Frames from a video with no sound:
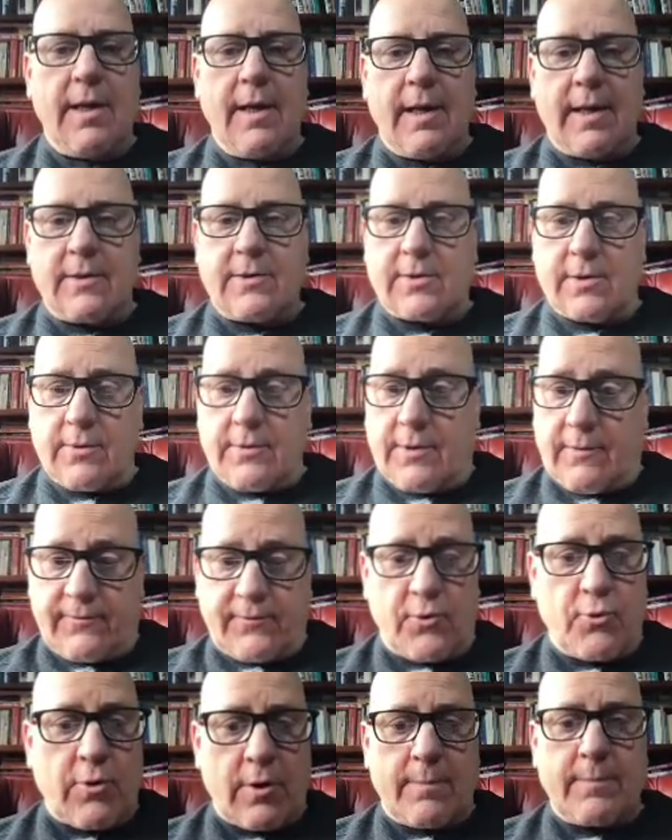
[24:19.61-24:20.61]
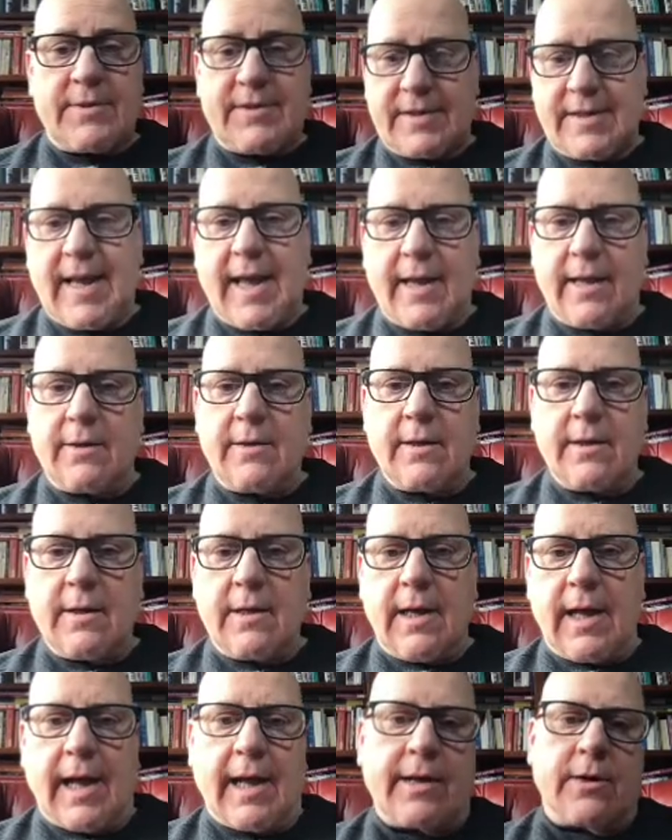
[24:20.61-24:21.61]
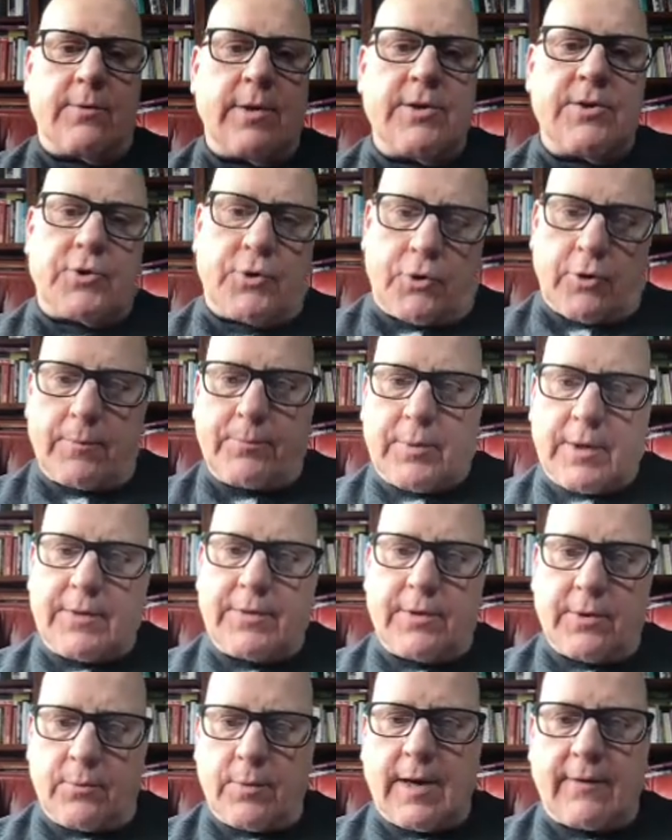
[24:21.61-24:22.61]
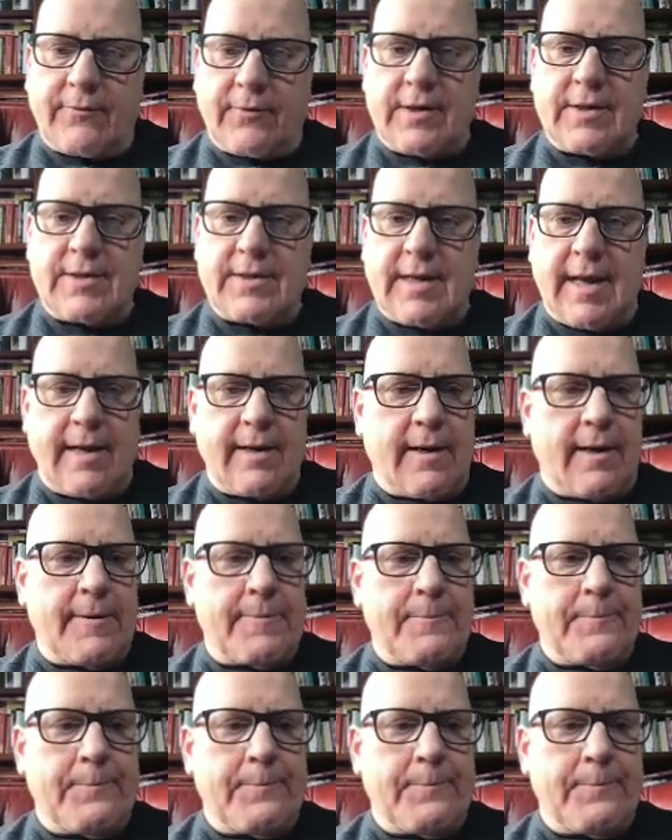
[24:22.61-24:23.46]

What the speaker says: And so the form said how to interpret the reference data.